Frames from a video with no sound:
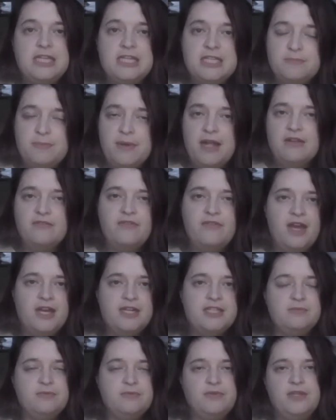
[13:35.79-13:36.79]
East
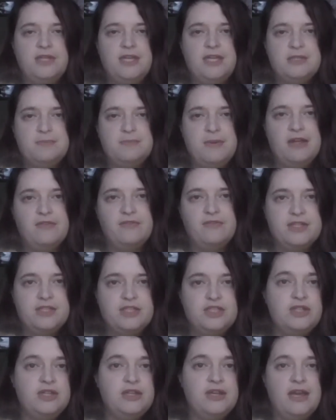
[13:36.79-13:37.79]
Belfast with the East
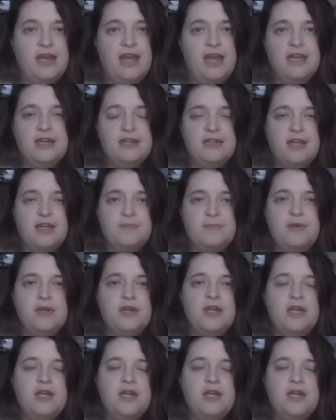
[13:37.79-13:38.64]
Belfast GAA Club,